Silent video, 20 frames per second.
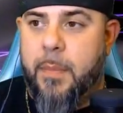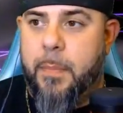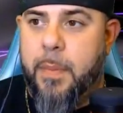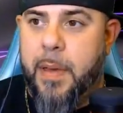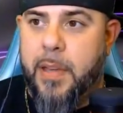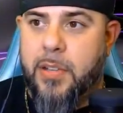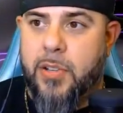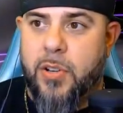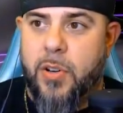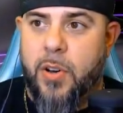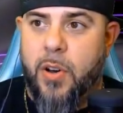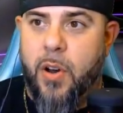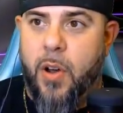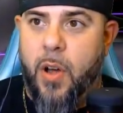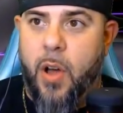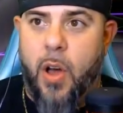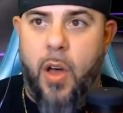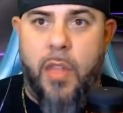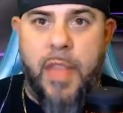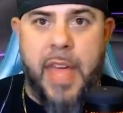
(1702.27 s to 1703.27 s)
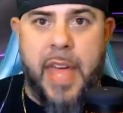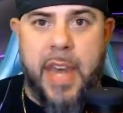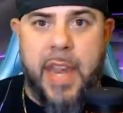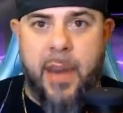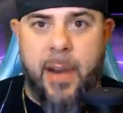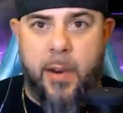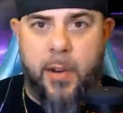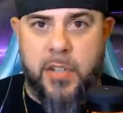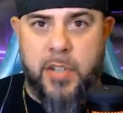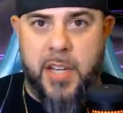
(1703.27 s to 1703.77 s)
picture all that
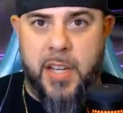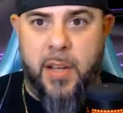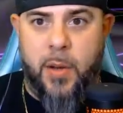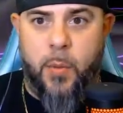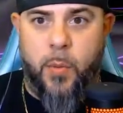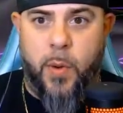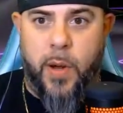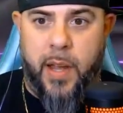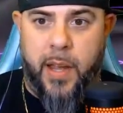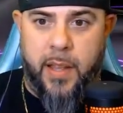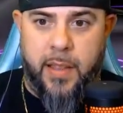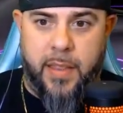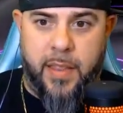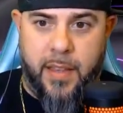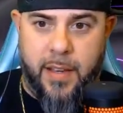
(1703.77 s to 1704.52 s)
energy with